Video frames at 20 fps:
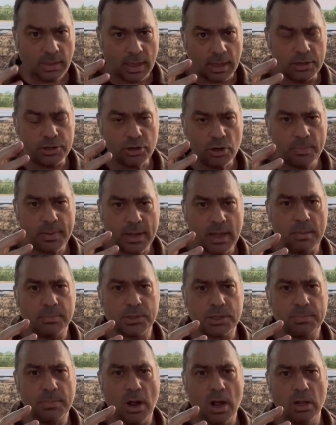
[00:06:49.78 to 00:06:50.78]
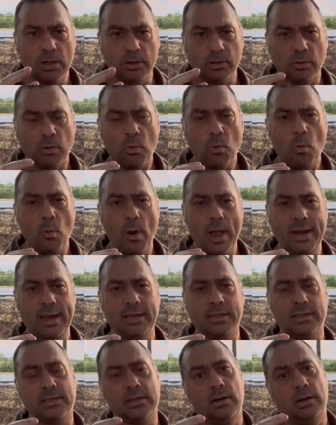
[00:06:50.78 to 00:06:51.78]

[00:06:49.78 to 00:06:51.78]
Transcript: And so it becomes smaller. When it's